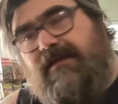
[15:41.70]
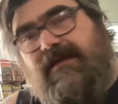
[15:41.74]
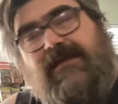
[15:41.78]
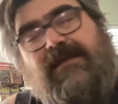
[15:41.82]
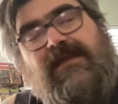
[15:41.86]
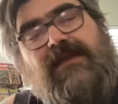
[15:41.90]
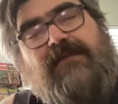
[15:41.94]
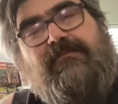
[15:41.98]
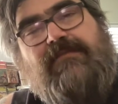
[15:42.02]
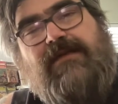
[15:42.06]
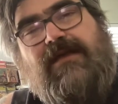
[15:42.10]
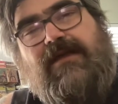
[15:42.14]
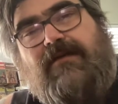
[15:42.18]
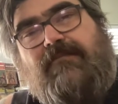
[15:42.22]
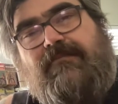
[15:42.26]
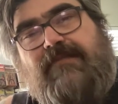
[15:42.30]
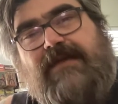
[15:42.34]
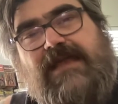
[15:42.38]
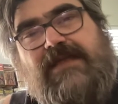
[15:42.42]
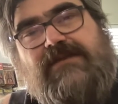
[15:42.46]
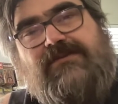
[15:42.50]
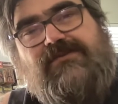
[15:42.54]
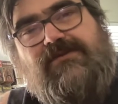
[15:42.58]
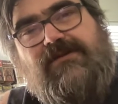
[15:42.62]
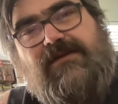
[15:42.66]
get me on
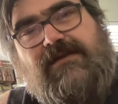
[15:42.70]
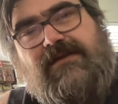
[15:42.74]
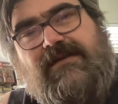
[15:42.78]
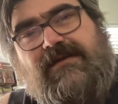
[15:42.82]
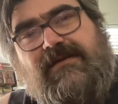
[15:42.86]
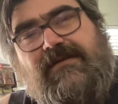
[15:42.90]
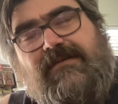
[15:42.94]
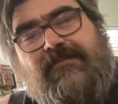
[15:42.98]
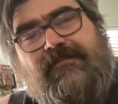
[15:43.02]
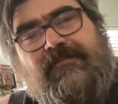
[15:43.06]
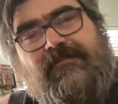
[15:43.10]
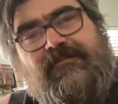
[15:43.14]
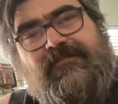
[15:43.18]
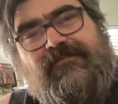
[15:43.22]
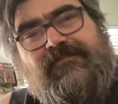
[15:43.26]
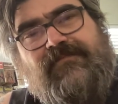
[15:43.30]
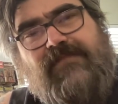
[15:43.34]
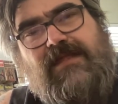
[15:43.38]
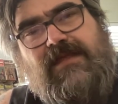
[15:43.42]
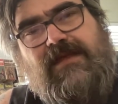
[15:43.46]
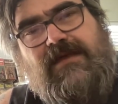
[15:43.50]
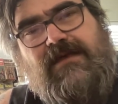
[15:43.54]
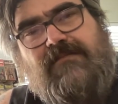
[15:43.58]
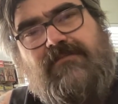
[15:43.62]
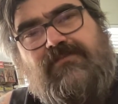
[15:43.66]
Patreon.
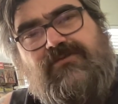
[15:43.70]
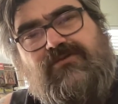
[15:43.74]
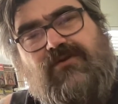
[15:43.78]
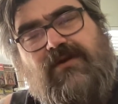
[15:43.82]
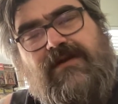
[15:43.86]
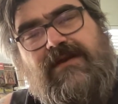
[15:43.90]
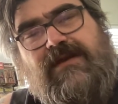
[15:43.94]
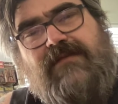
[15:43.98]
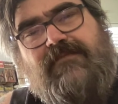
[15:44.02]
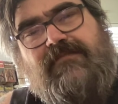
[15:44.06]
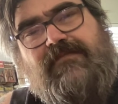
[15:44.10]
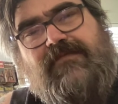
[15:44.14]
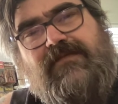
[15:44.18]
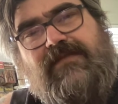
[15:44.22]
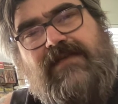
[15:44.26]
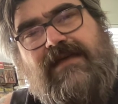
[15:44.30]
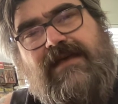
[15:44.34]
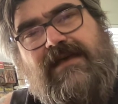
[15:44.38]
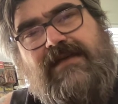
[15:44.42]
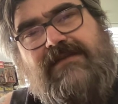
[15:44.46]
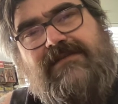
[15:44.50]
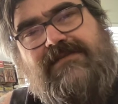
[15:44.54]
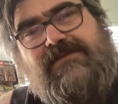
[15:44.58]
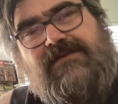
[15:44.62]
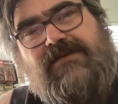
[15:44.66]
Um, join up for
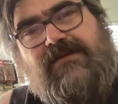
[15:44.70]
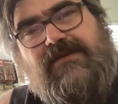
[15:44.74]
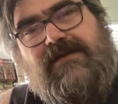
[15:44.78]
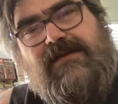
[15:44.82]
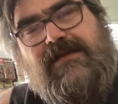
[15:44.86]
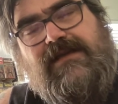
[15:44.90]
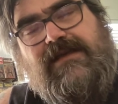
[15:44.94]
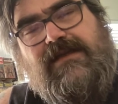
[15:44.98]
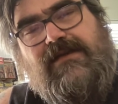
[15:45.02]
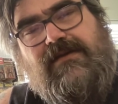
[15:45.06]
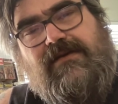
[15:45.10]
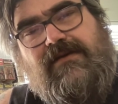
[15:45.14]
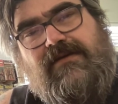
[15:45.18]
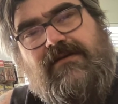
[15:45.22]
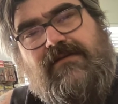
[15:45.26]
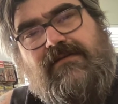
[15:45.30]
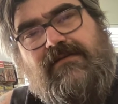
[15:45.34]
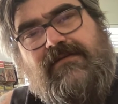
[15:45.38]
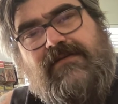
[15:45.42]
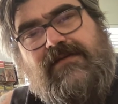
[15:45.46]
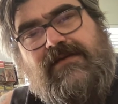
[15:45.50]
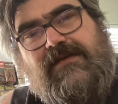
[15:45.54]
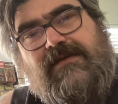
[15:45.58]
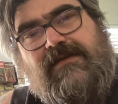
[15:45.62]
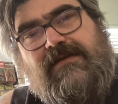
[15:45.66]
that so you could get
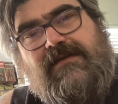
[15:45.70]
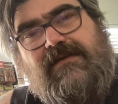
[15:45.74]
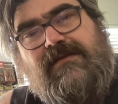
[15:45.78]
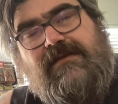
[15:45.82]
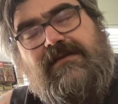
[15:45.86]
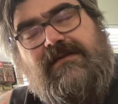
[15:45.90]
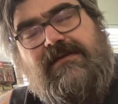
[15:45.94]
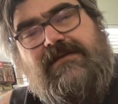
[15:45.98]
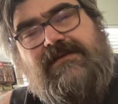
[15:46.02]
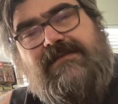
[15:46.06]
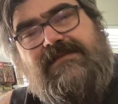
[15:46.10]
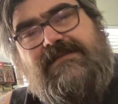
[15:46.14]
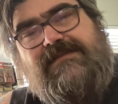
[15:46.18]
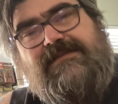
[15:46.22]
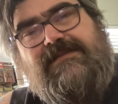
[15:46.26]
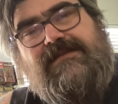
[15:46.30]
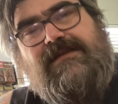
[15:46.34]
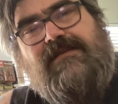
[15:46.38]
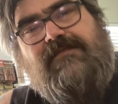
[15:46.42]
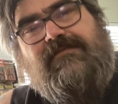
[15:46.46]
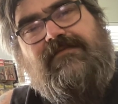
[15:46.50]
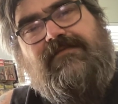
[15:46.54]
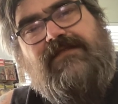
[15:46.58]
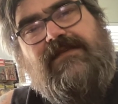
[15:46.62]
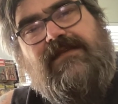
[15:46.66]
all the
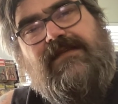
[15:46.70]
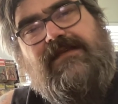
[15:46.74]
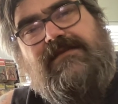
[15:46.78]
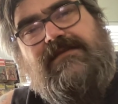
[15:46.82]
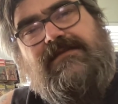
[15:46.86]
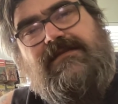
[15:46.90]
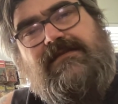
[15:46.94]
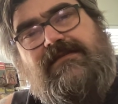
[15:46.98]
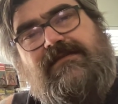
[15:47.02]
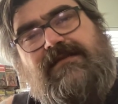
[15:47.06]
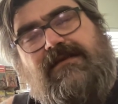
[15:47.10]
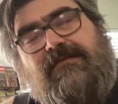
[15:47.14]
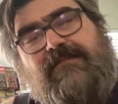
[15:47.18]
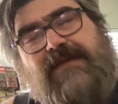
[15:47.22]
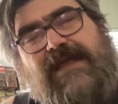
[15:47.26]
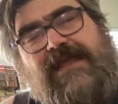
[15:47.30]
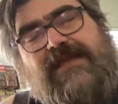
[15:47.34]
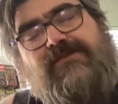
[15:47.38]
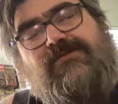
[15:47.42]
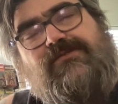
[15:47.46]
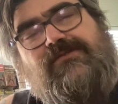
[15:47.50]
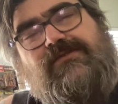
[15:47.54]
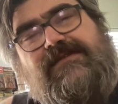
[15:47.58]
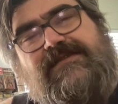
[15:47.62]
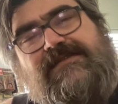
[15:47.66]
stuff that the
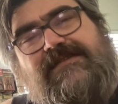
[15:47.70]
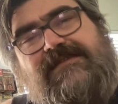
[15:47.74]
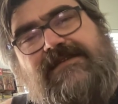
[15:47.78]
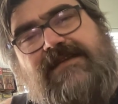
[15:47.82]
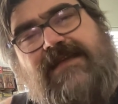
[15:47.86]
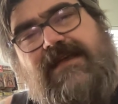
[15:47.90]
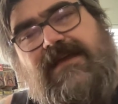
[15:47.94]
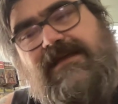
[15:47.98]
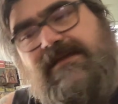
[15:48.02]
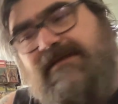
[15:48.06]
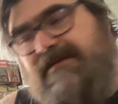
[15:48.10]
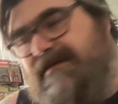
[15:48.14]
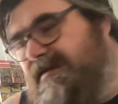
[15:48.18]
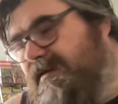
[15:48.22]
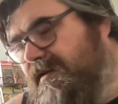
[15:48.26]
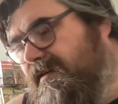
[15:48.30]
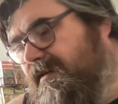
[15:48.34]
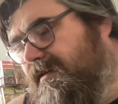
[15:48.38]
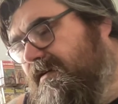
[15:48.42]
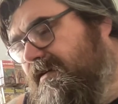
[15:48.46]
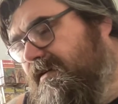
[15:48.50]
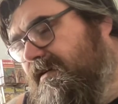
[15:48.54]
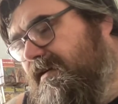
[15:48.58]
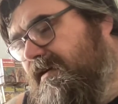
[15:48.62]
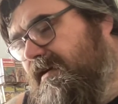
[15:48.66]
patrons get.
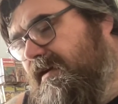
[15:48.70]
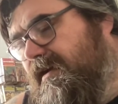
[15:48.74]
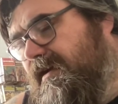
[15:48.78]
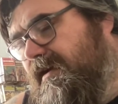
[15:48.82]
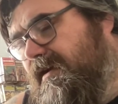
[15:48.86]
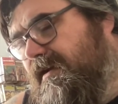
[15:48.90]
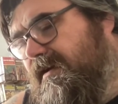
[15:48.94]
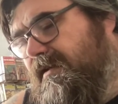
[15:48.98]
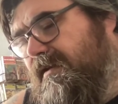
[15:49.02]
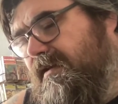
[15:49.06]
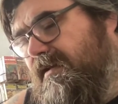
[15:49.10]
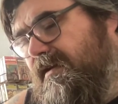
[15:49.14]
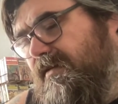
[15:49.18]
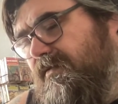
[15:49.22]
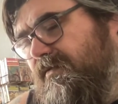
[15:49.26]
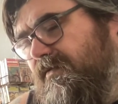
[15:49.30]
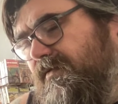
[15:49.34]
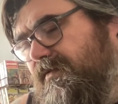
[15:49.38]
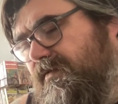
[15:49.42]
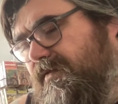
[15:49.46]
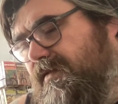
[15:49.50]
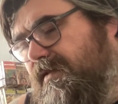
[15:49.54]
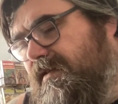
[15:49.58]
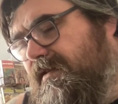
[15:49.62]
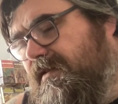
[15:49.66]
And
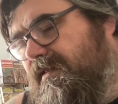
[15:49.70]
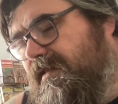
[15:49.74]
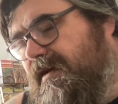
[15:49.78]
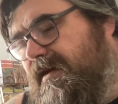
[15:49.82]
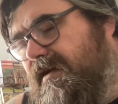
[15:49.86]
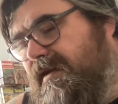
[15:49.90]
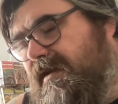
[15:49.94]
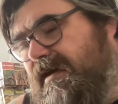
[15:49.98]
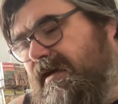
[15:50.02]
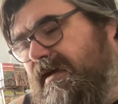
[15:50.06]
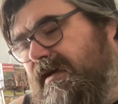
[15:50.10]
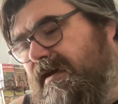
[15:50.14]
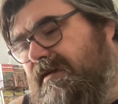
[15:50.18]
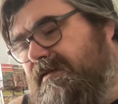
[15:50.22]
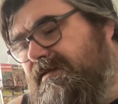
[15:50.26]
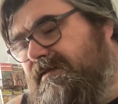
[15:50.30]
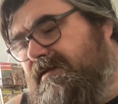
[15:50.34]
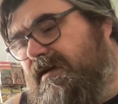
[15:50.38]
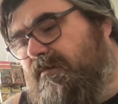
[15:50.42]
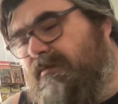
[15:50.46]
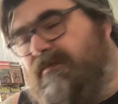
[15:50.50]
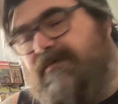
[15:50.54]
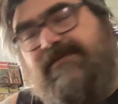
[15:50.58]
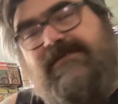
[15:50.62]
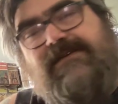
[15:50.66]
other than that, I guess
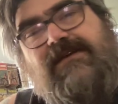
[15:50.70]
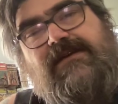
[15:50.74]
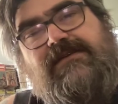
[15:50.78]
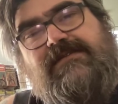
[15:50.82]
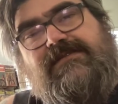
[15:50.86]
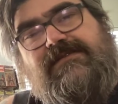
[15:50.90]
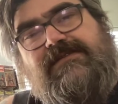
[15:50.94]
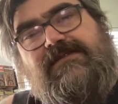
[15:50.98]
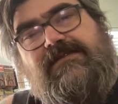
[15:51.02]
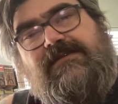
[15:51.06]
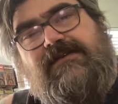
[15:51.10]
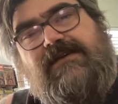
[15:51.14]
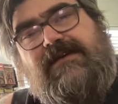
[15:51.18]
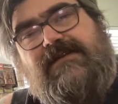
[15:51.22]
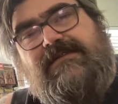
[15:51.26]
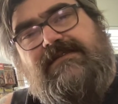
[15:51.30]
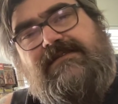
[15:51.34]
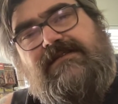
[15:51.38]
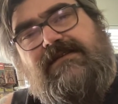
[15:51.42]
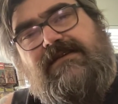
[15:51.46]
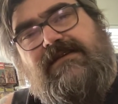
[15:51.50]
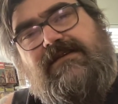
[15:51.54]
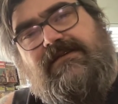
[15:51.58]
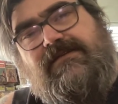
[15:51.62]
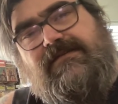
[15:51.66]
I will talk to you
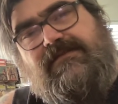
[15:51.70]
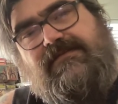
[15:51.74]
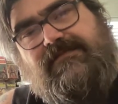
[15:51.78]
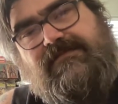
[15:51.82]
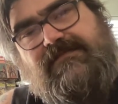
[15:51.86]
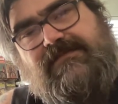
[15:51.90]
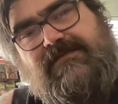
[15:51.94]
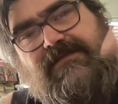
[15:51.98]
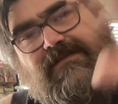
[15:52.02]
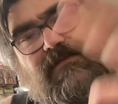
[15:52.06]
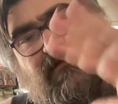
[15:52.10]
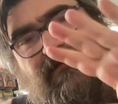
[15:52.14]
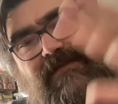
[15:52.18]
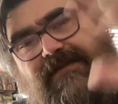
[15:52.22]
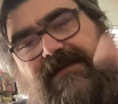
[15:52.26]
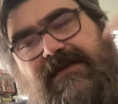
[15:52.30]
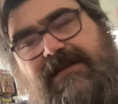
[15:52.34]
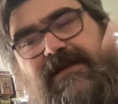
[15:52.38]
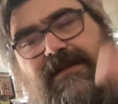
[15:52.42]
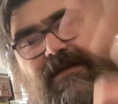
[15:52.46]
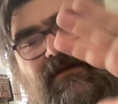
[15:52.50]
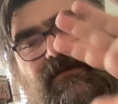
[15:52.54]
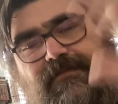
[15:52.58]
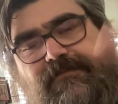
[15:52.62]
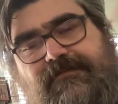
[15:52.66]
guys later. So
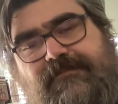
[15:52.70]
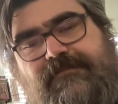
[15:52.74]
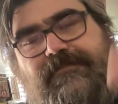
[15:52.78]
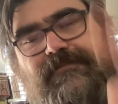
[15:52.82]
take care.